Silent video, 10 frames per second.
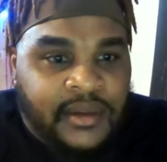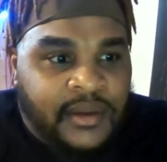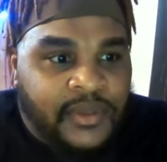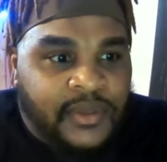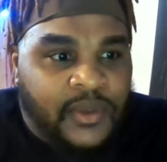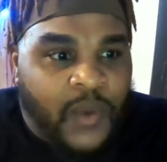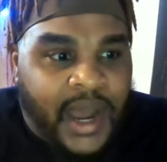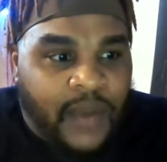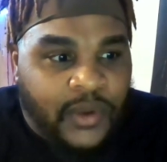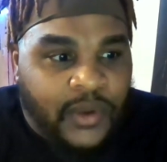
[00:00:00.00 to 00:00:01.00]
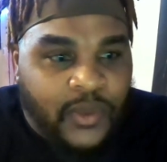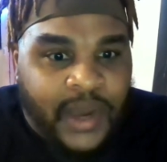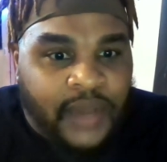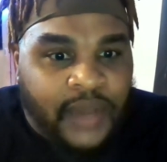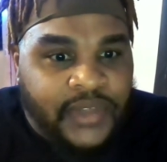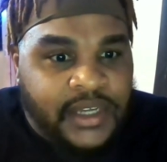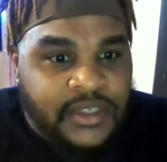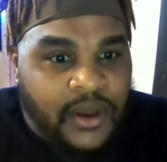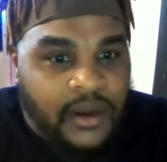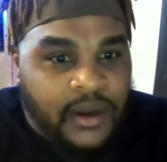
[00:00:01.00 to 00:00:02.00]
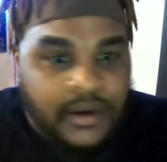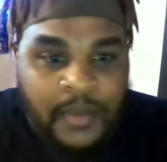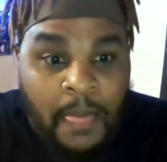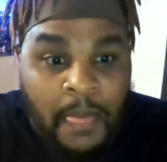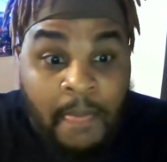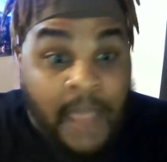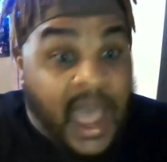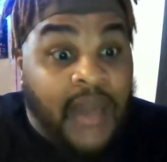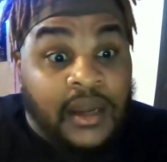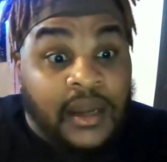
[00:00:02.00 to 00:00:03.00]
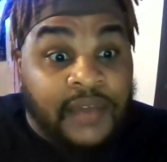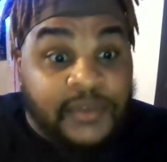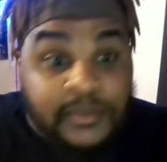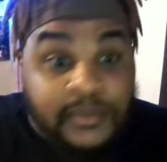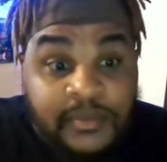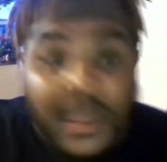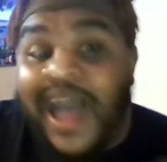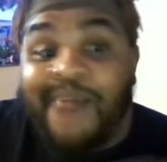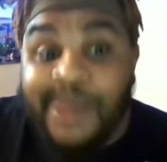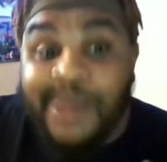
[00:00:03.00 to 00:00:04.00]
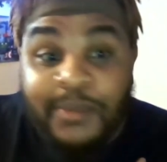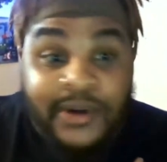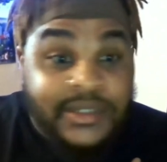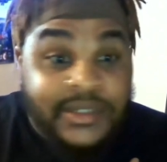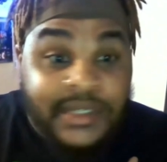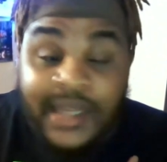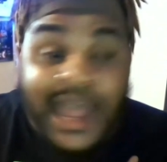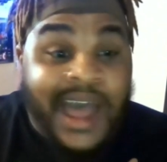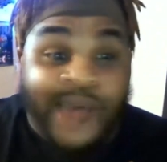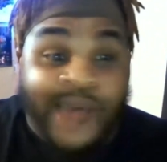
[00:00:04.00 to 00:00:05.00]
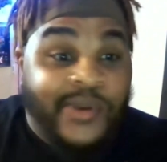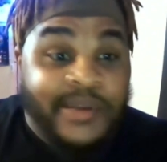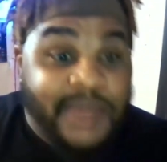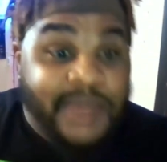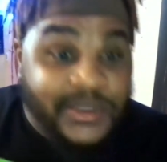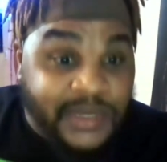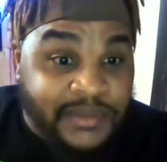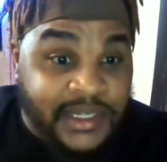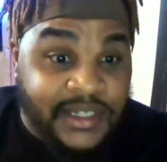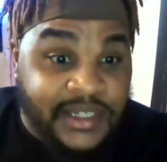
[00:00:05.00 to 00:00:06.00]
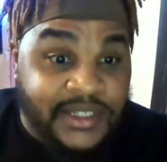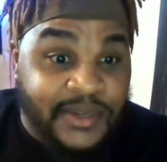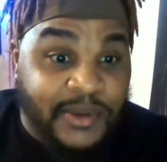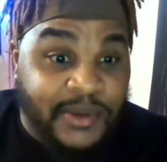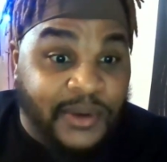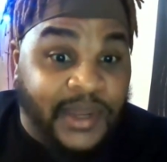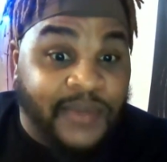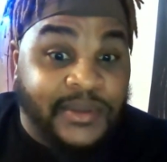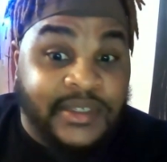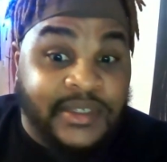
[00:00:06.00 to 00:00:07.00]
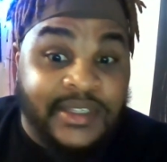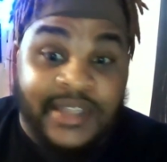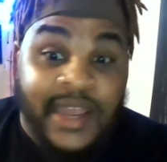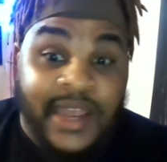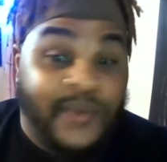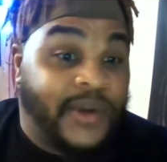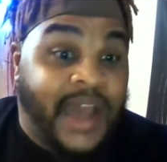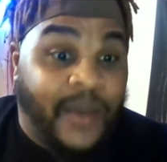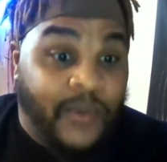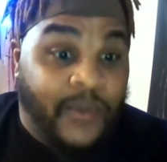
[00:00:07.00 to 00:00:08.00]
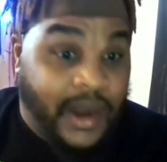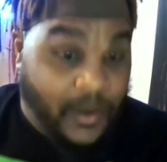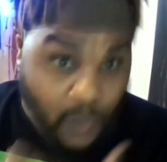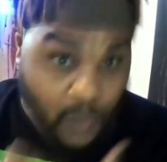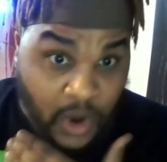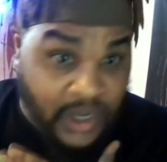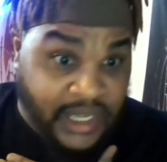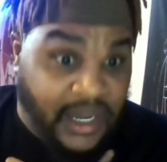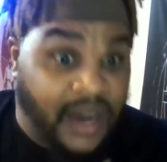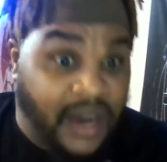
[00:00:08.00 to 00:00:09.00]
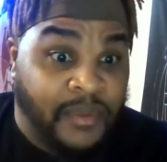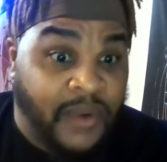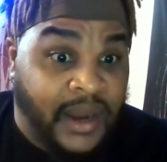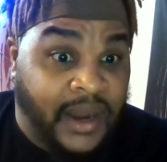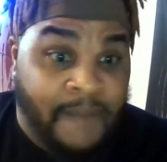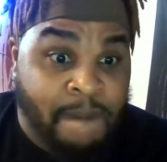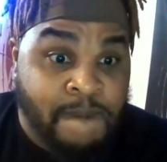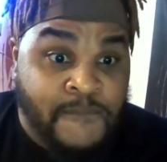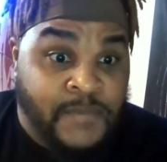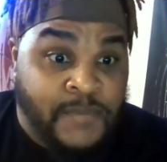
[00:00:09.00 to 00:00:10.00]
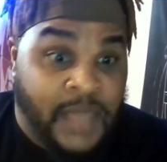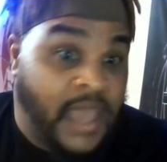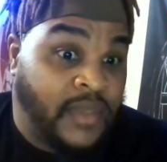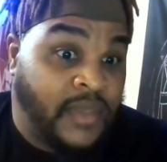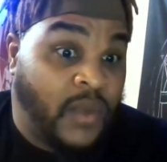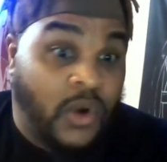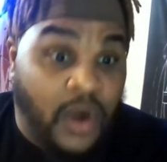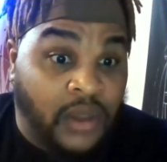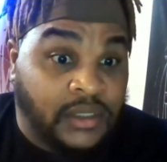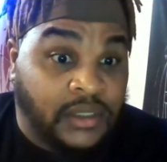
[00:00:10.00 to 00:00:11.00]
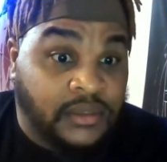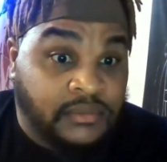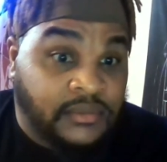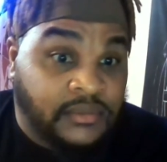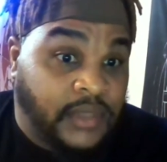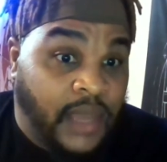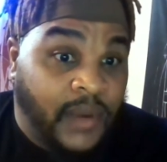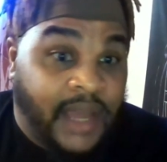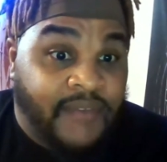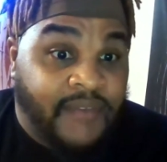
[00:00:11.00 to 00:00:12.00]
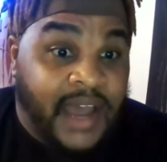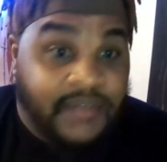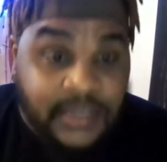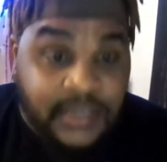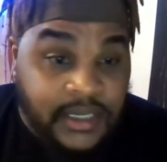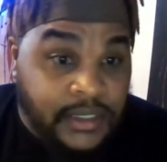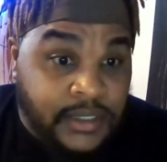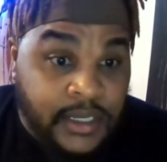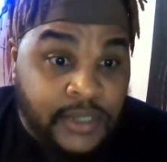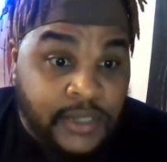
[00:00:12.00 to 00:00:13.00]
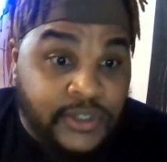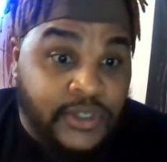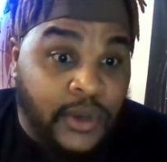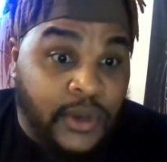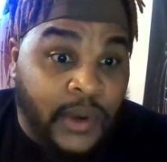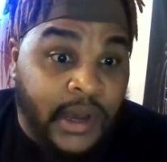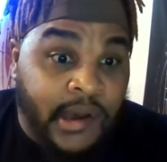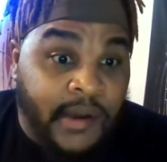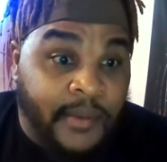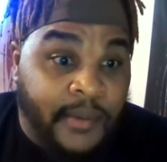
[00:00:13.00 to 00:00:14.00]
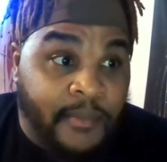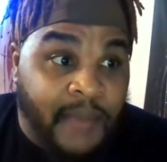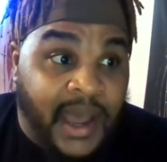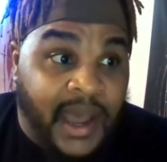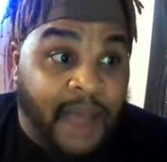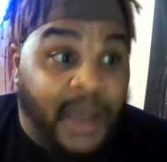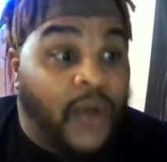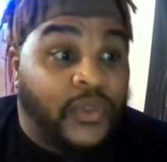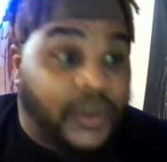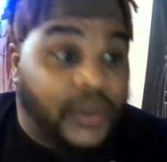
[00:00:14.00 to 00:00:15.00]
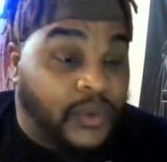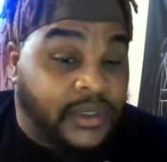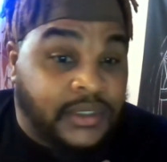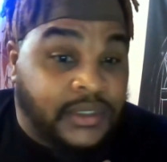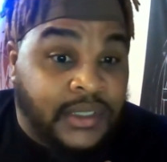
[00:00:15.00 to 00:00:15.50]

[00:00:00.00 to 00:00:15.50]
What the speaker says: the wild, where the wild things are. I'd have left them. I wouldn't have messed with them kids no more. They were not right walking upright. They were crawling, and they were like 5 and 6. So my whole thing was